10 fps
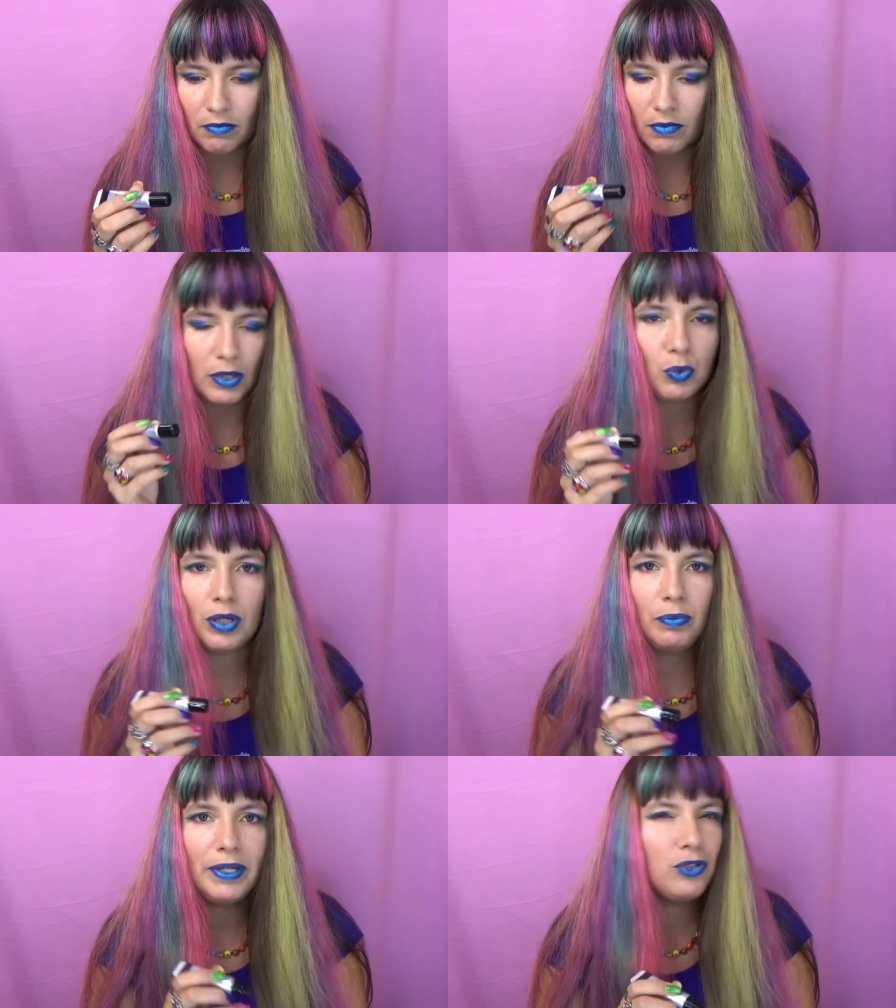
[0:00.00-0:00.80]
it
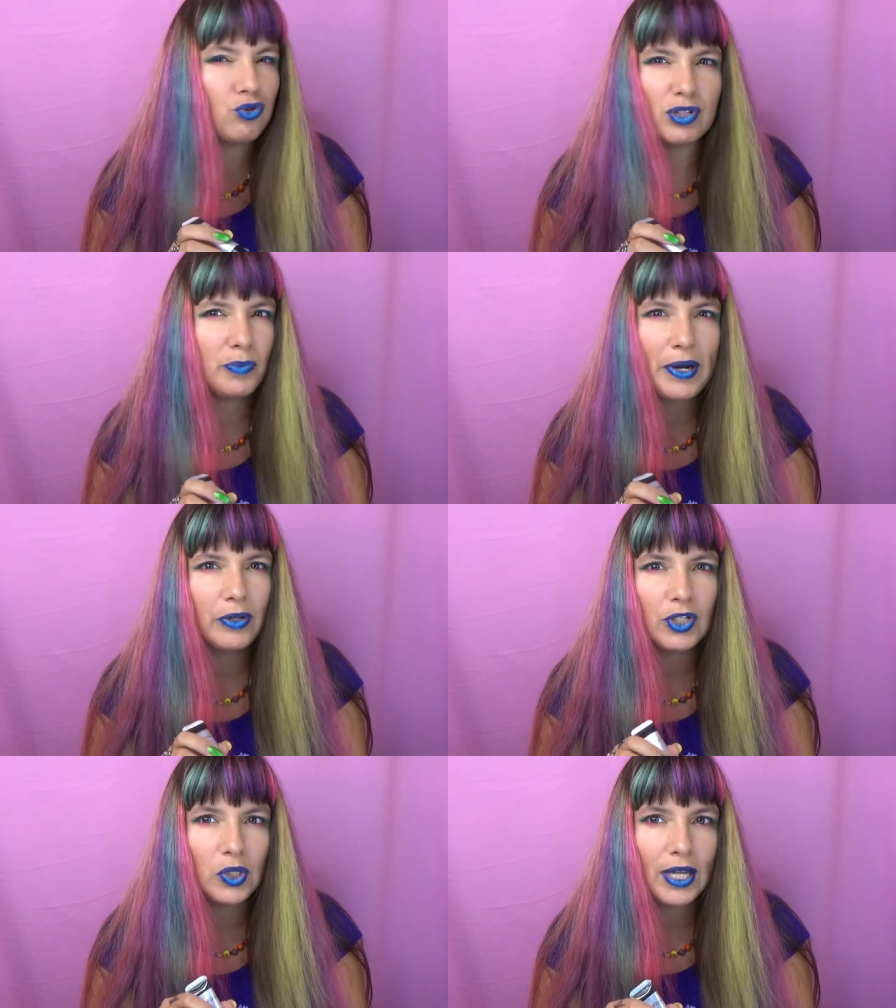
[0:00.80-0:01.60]
will be
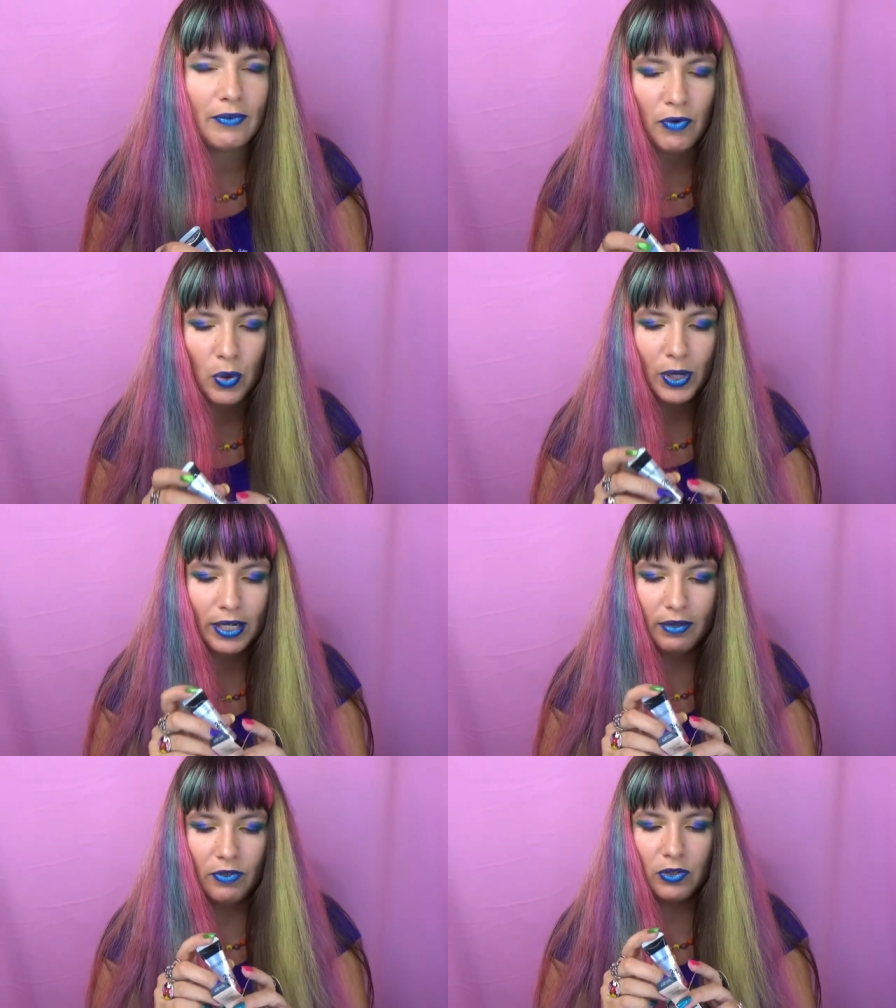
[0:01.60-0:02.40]
transparent on
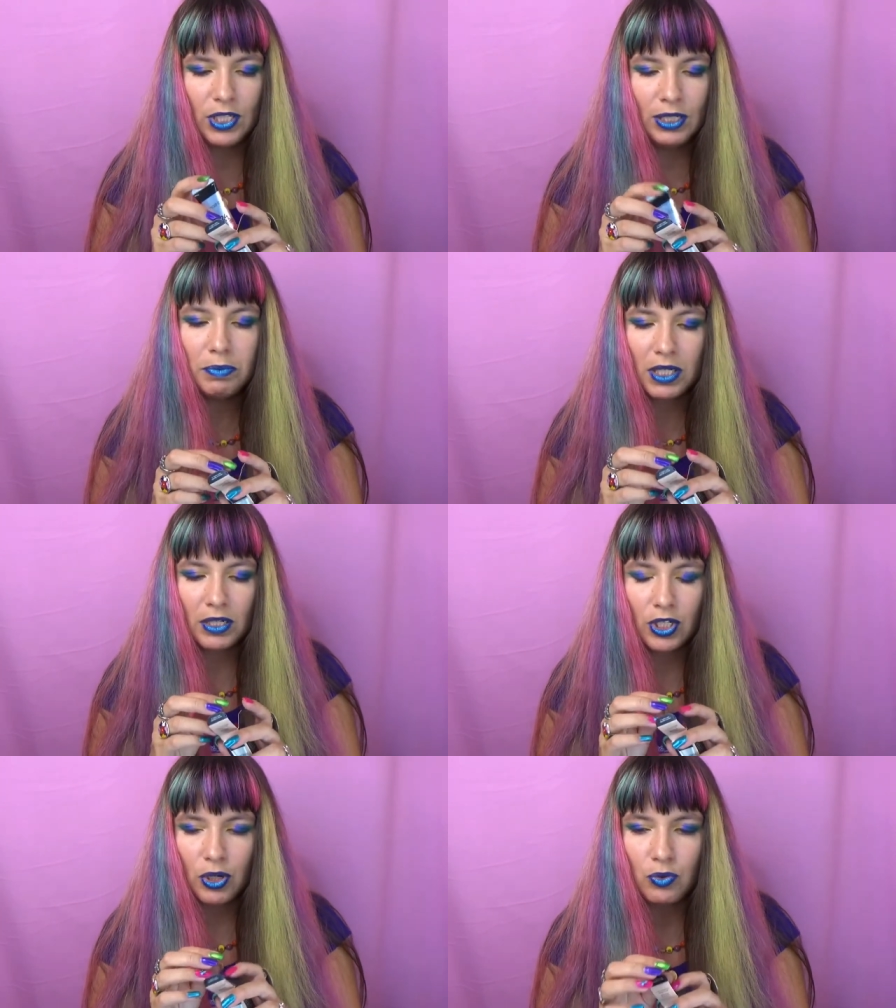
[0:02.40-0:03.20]
everyone, even on deep
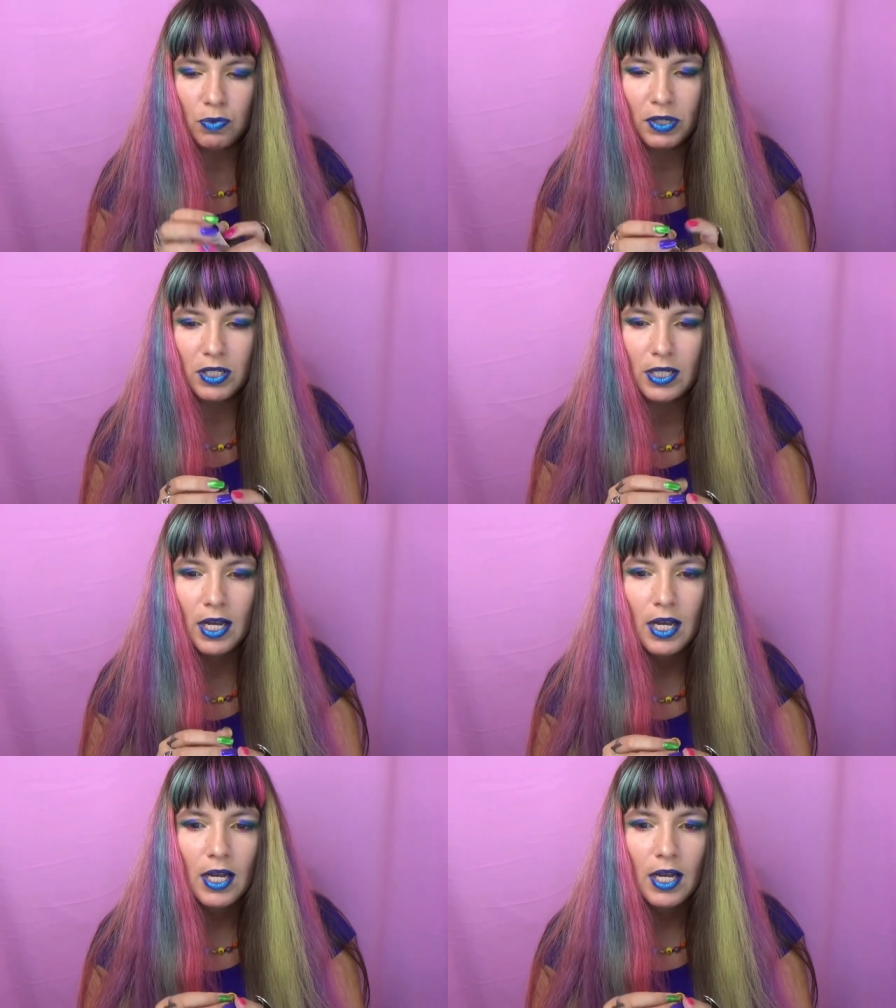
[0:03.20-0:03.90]
skin tones because